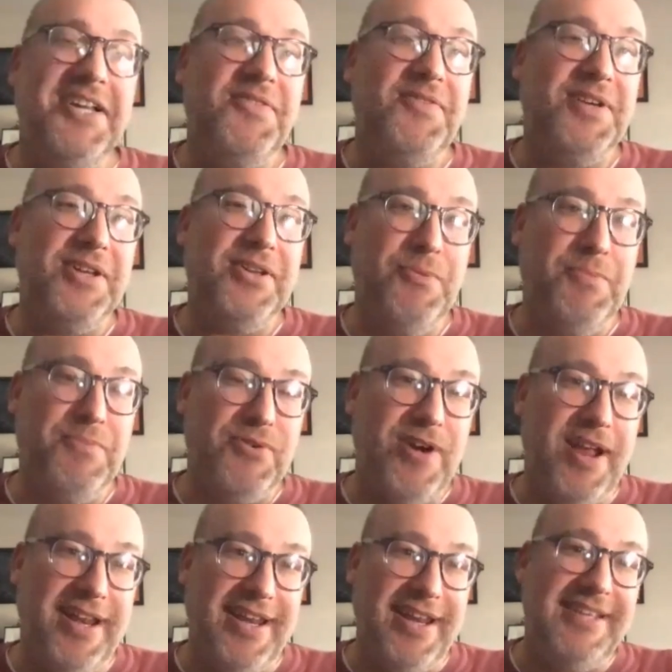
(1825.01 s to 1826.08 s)

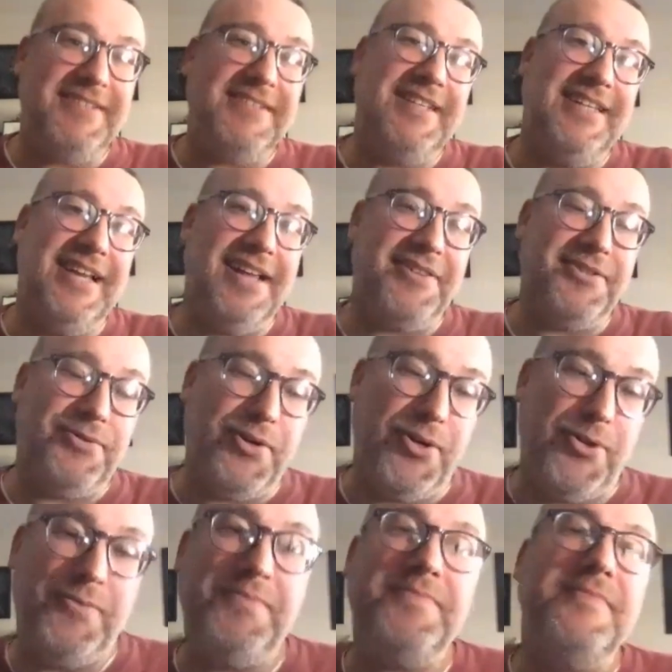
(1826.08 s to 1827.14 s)
recuperating in the other
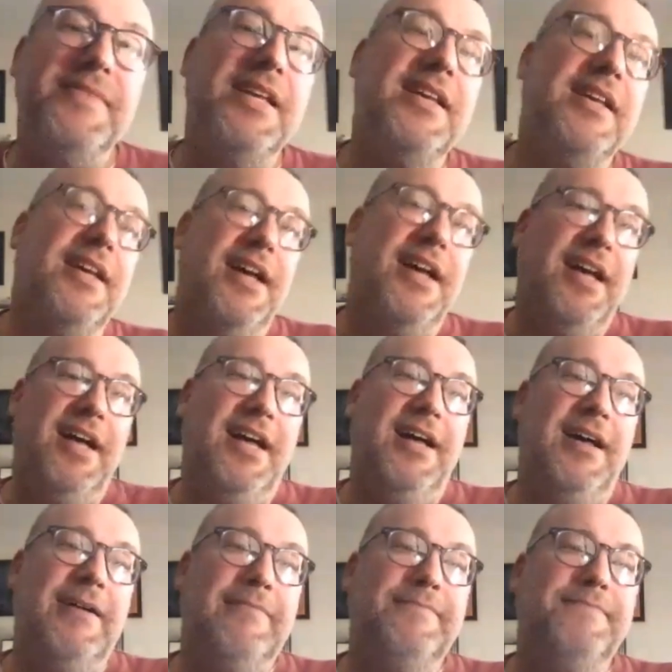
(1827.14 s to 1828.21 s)
room
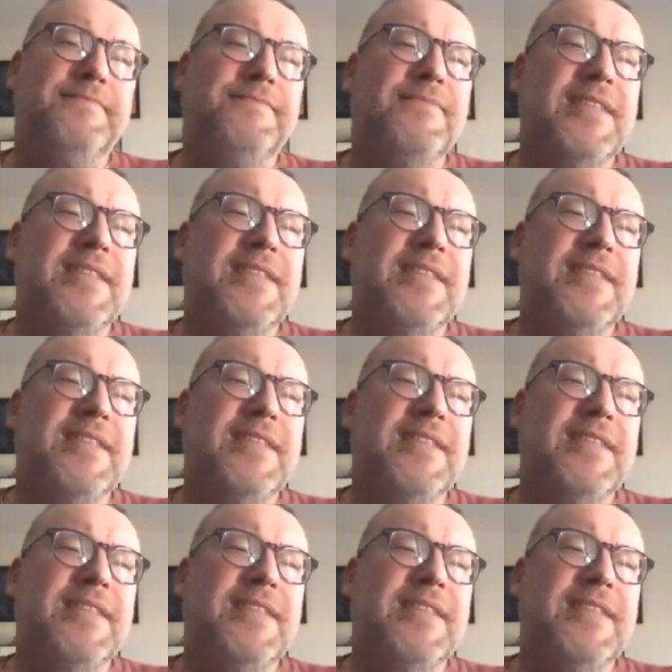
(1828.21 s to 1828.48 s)
um,